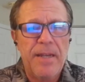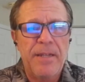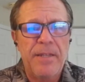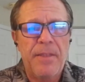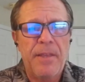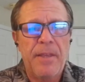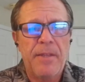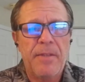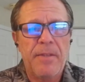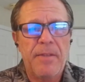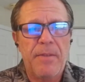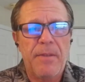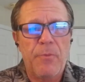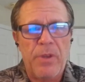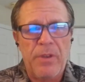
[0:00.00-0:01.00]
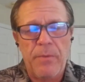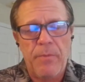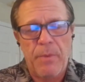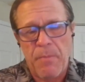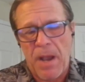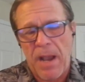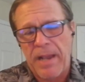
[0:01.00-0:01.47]
I think we
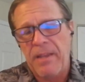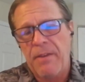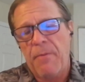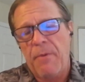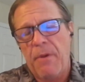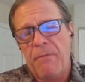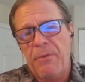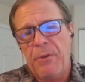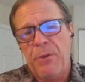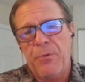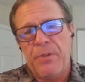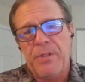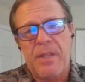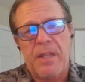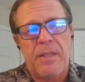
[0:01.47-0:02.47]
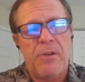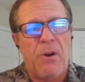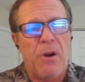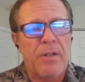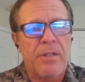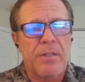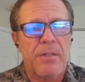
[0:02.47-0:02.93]
my view is that the
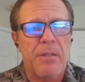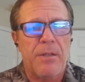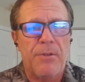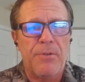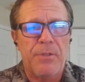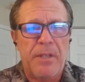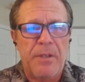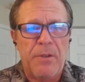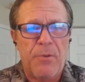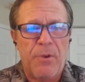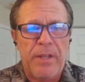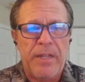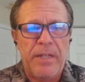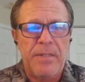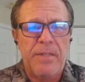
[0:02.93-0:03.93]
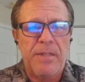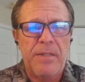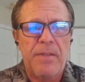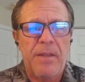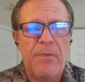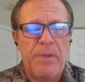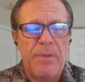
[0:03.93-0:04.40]
August lows in grains
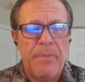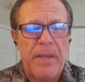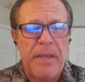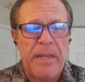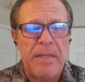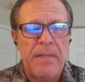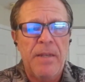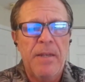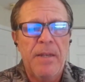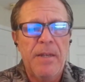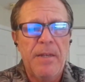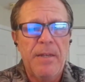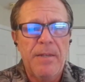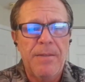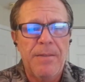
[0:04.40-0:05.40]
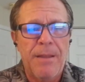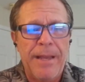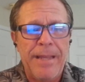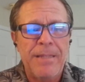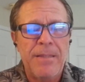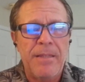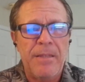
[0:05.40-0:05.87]
that we made
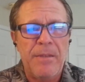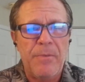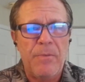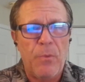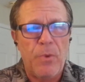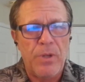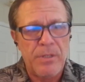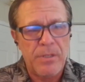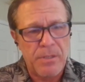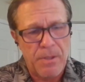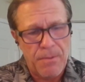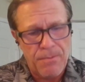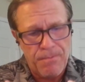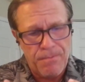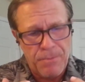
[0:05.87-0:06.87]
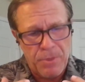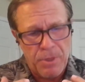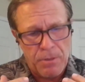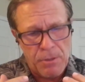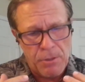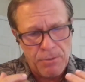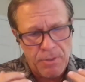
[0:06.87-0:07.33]
likely was
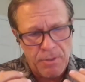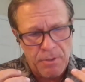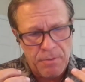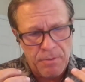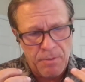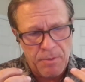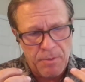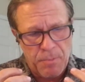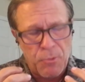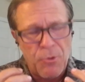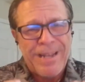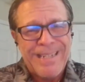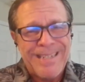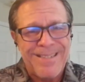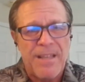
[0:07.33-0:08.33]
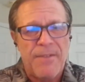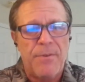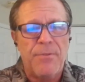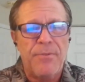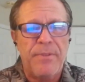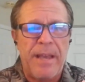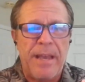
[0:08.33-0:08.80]
the the the, the price
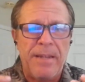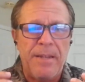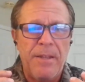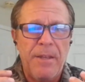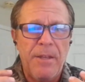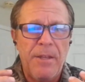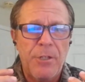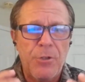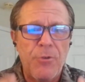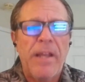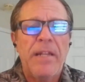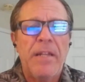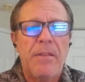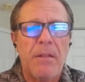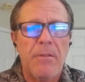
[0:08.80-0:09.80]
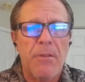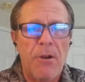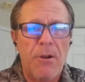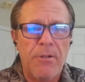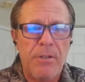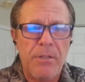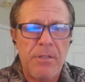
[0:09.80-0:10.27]
level that traded the
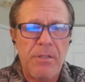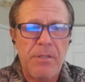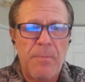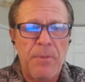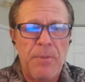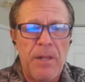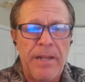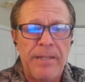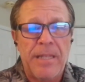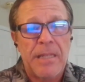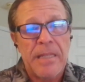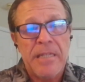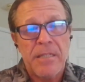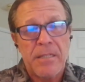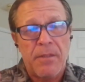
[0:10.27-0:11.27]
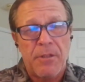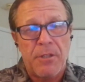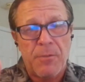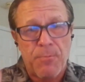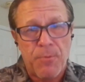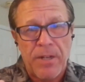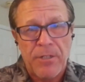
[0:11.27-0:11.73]
largest supplies, at least on the
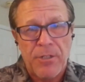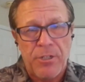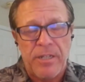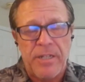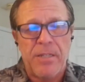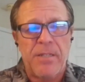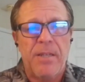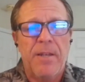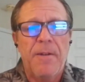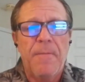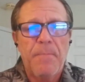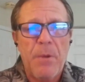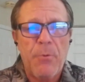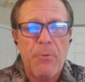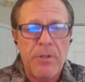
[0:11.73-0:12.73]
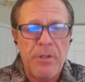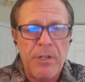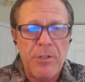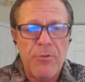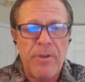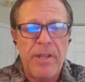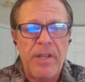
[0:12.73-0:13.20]
spreadsheets that we're going to
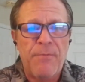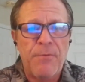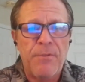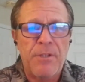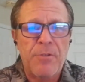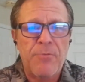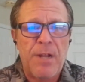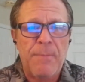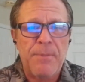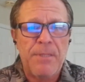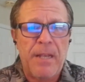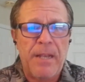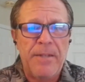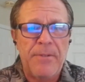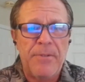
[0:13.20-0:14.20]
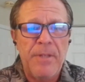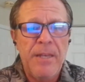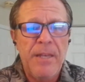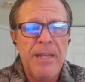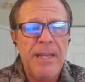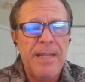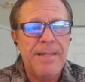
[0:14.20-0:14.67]
trade for this crop cycle.
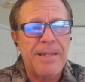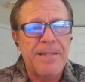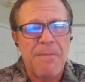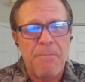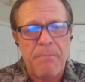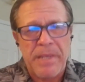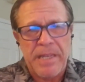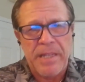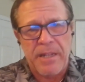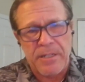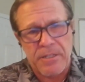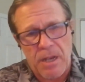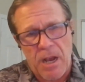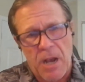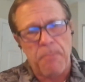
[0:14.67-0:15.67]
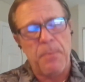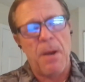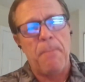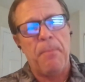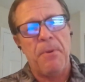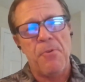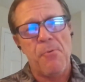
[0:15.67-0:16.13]
It doesn't mean it's up,
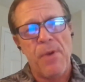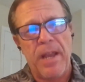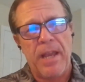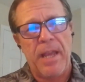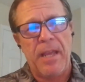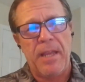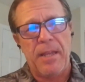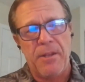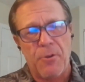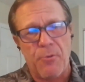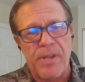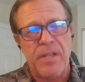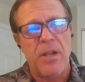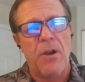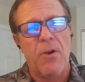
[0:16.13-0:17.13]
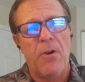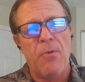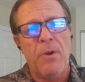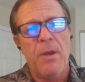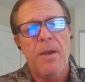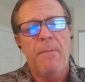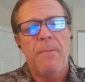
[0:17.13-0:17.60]
up and away, and here we
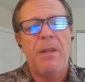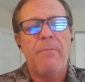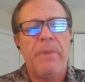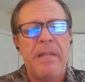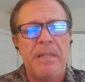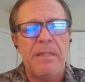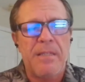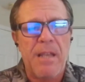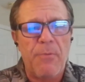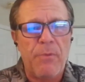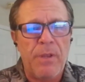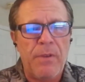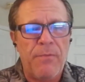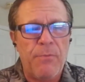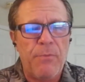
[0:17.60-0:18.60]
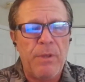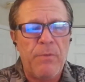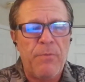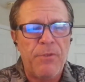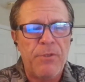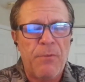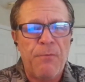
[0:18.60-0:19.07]
go, but it means that we've
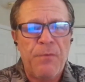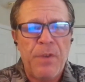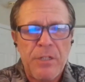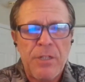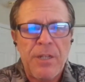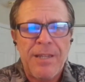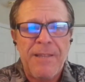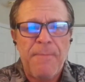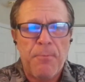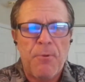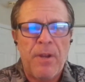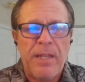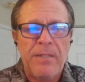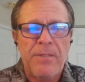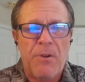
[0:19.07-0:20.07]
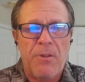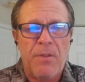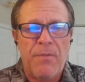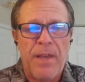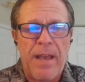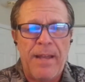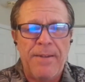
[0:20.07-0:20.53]
we've sufficiently priced all
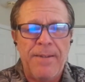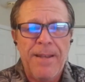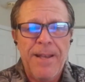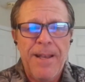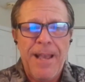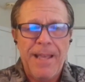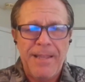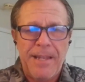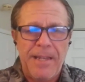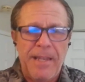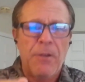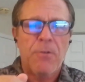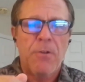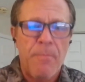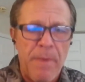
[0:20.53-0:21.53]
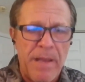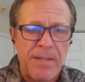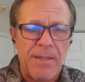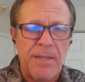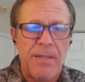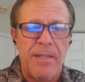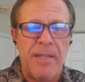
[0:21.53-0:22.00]
of that and then
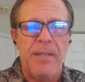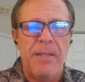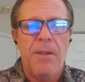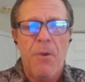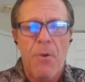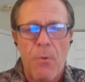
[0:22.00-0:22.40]
incrementally,